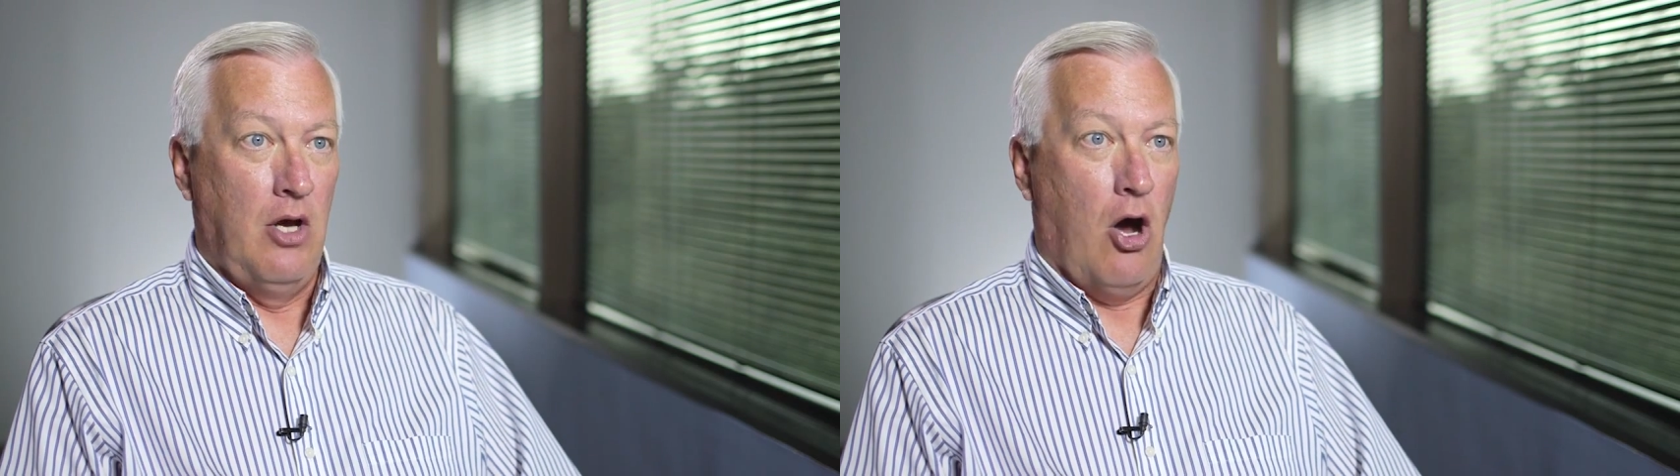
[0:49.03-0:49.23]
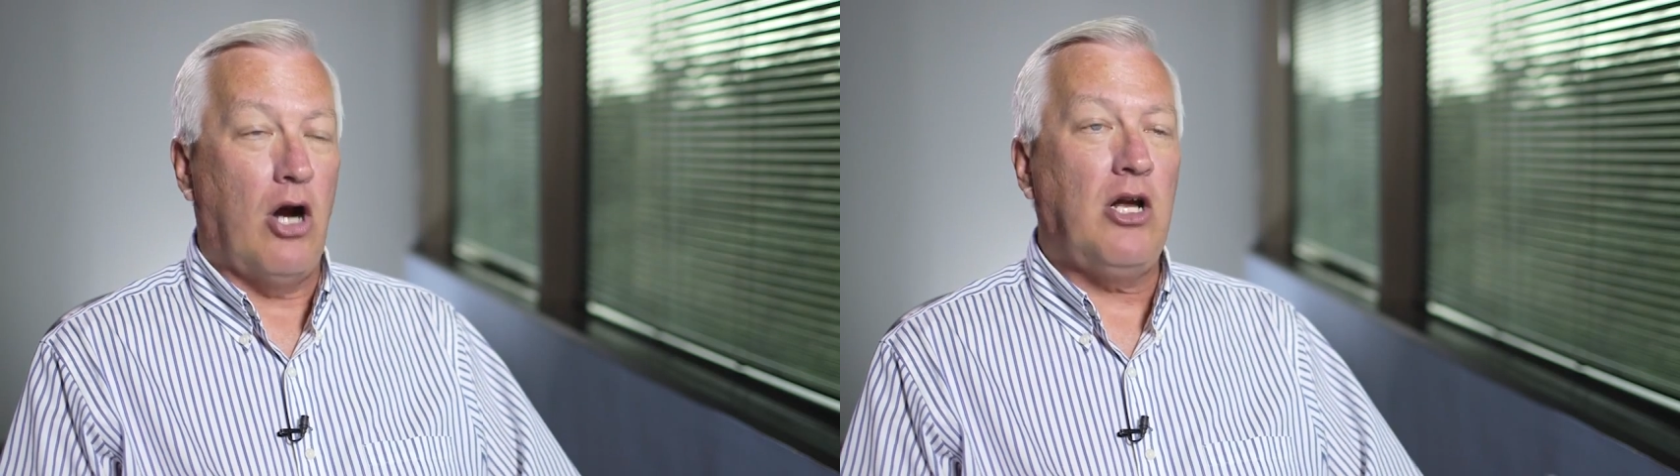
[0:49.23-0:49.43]

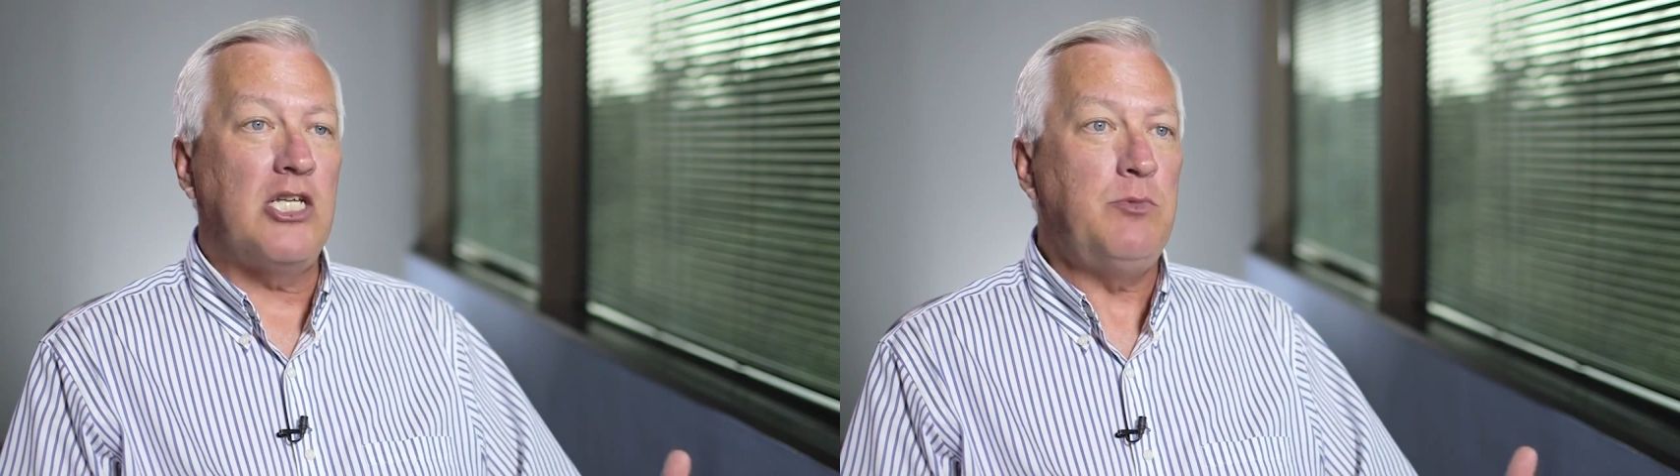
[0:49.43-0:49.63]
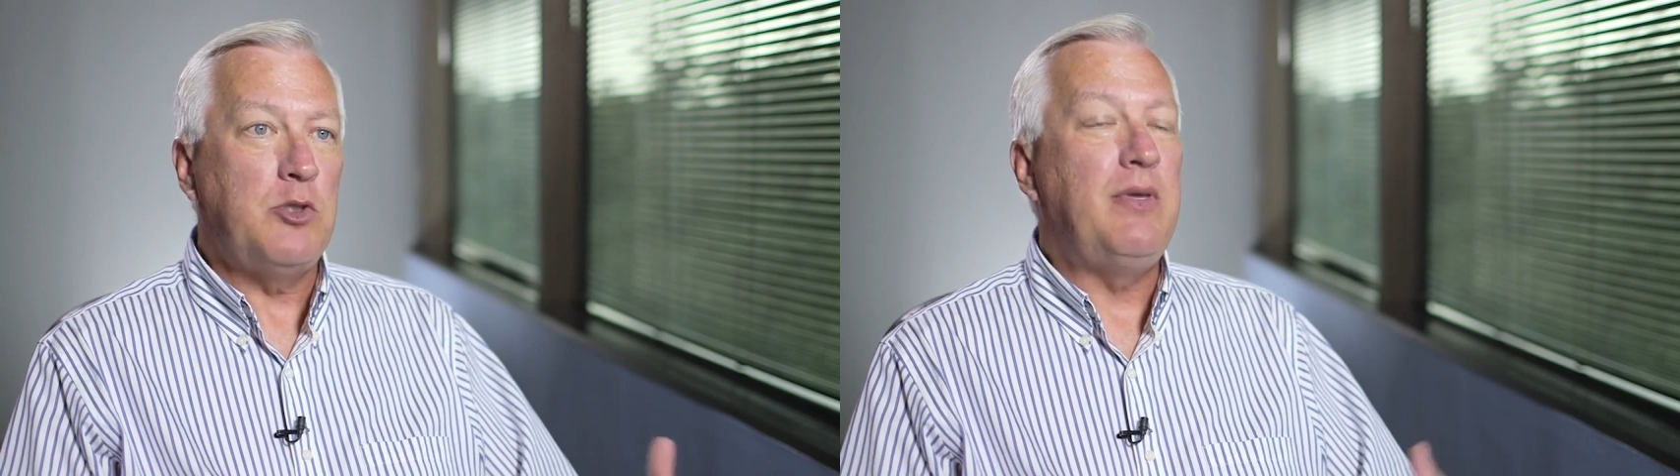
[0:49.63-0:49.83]
Our
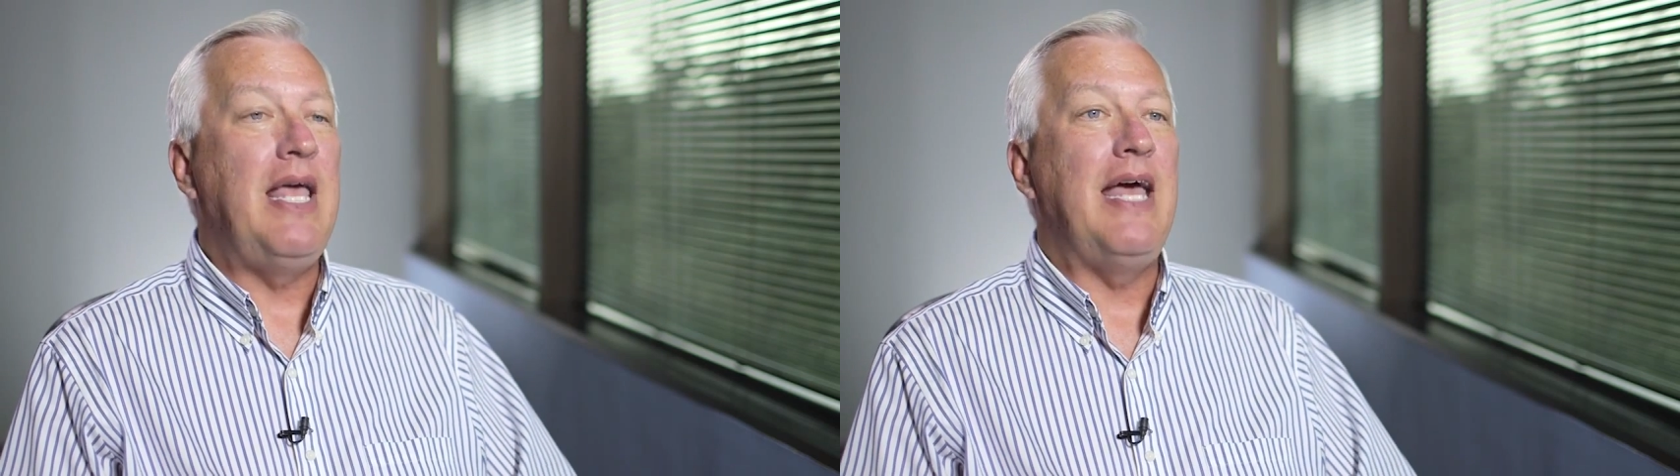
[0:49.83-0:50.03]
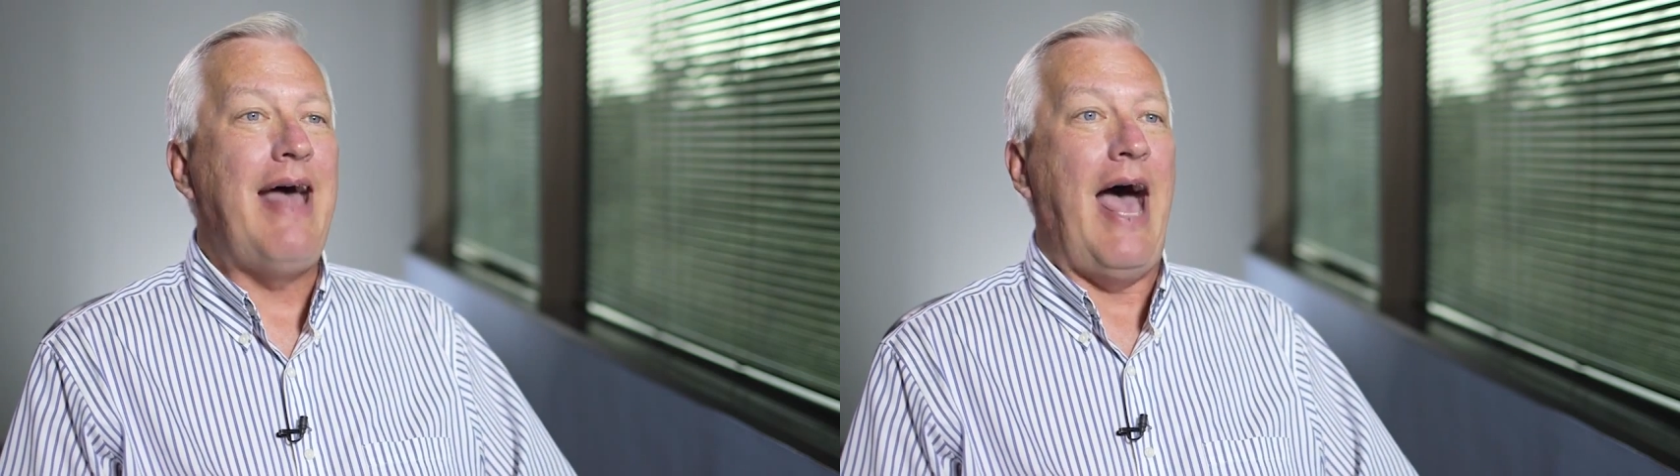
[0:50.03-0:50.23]
customers
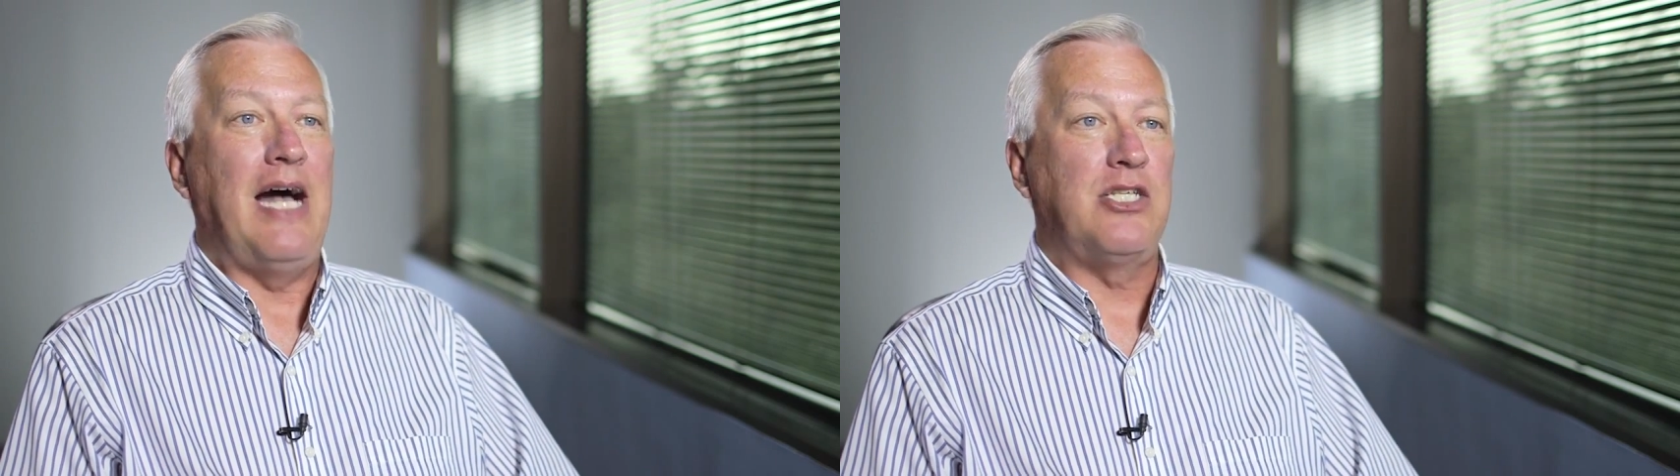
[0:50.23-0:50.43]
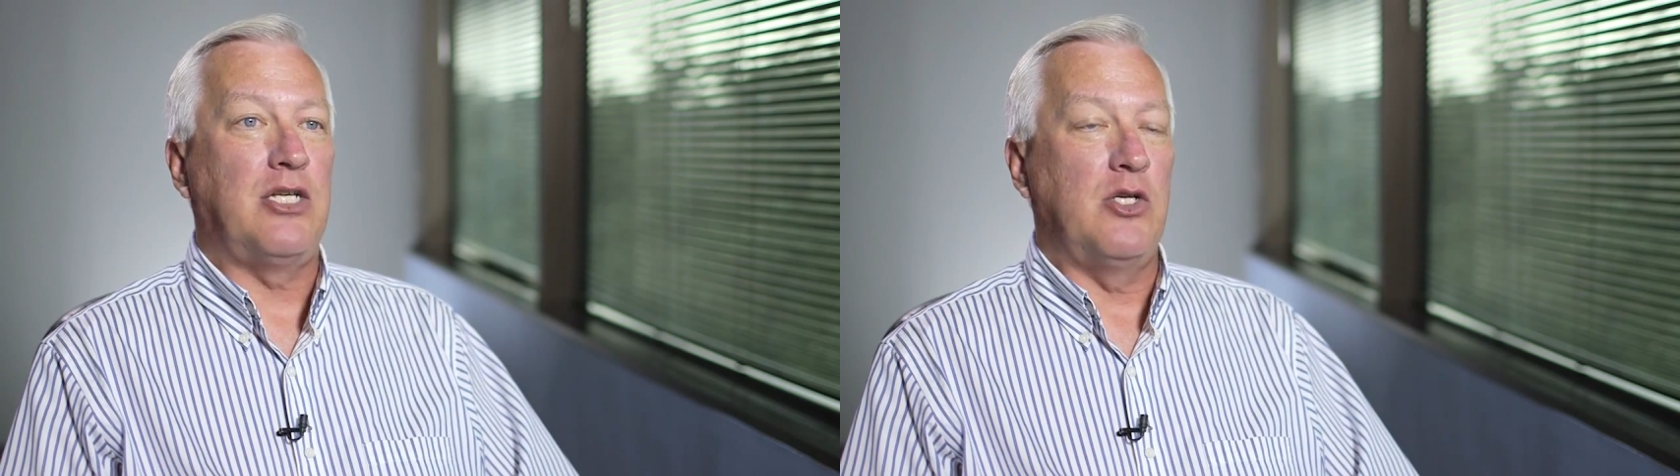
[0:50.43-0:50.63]
began to
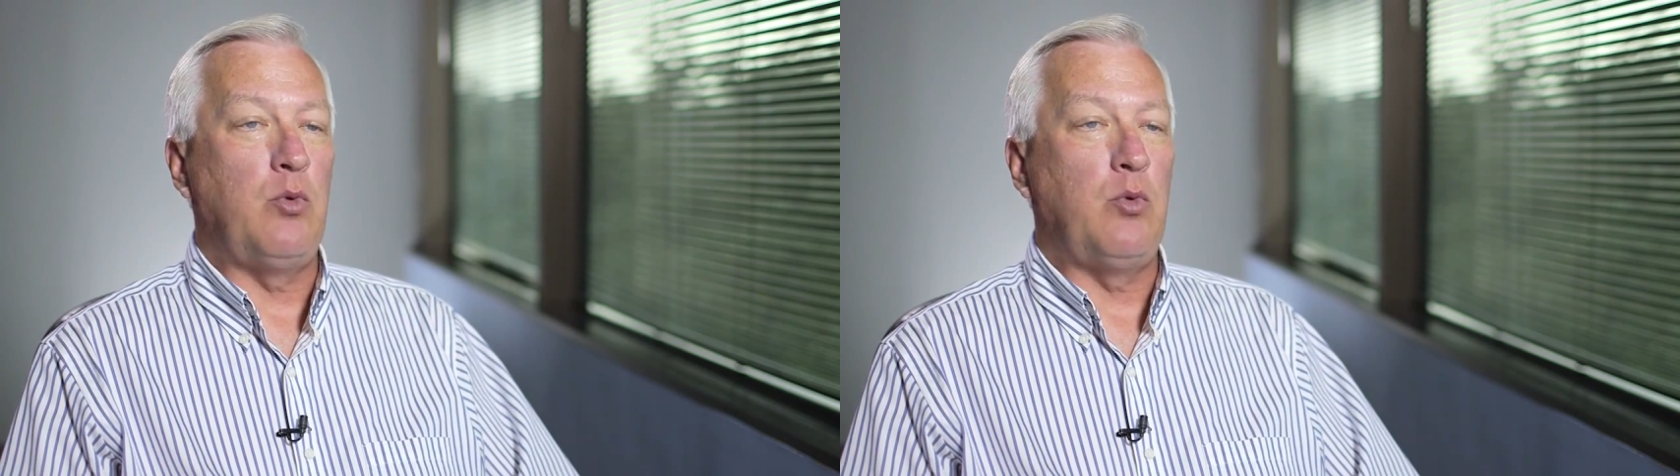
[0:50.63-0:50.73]
ask us,